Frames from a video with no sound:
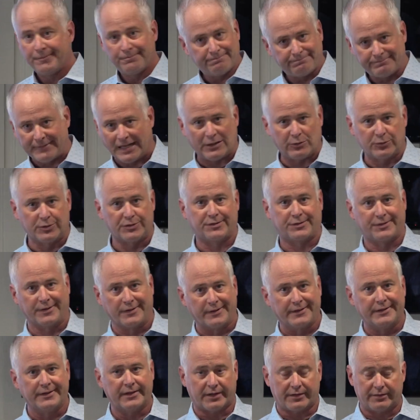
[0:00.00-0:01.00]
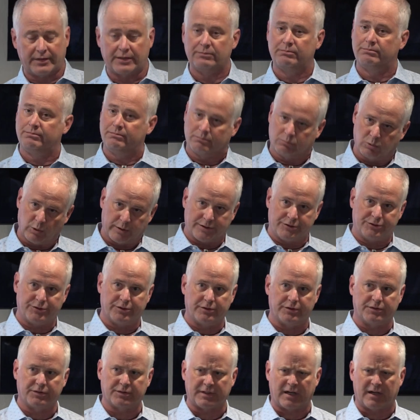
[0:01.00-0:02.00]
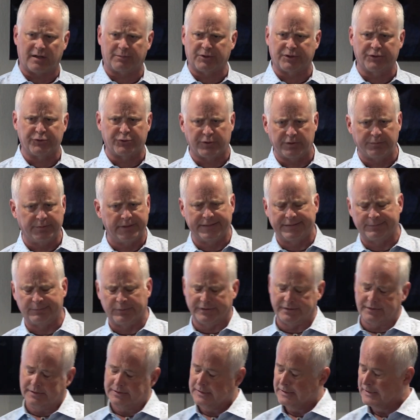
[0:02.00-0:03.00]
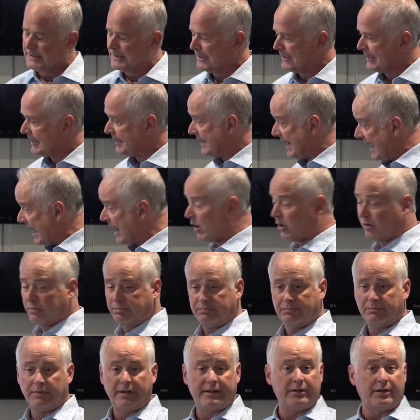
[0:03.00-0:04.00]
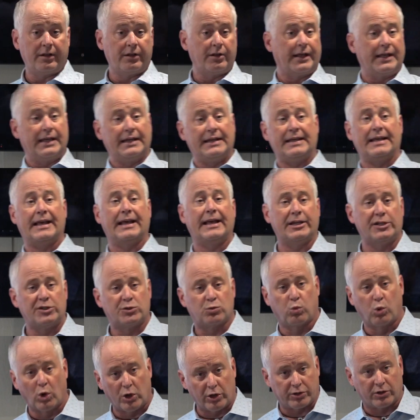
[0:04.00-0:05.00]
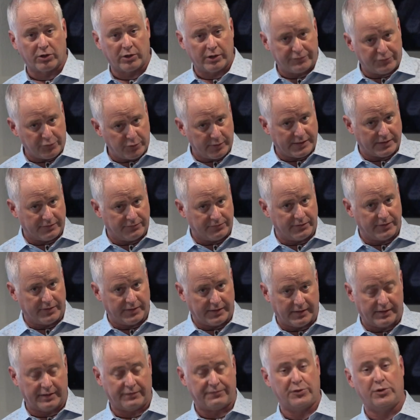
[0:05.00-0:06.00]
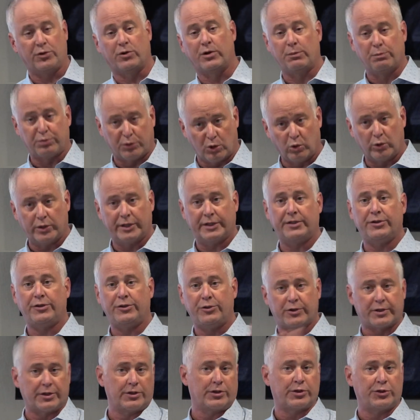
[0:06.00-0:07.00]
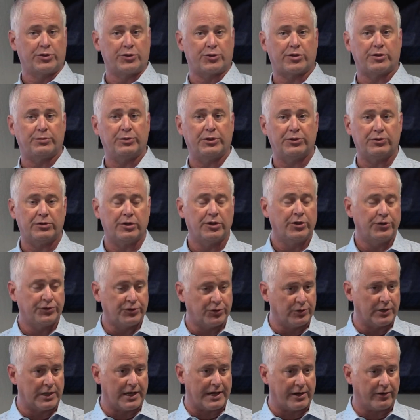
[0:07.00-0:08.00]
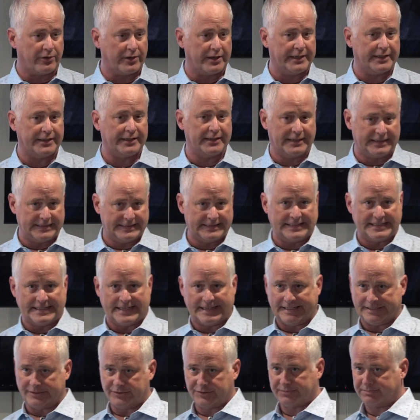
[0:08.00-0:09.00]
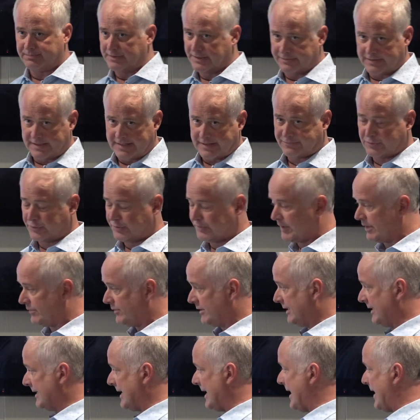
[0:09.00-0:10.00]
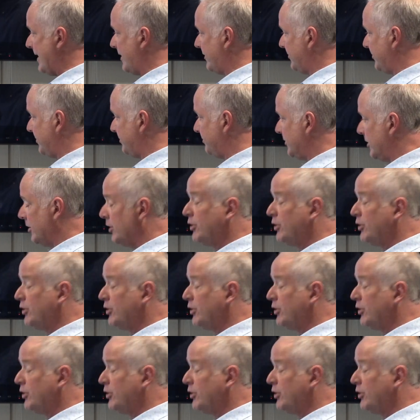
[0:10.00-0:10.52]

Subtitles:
That was silly. They wanted you to stop contributing, but now any age worker, if you're employed, you can contribute to an IRA at any age, even after 70 and a half.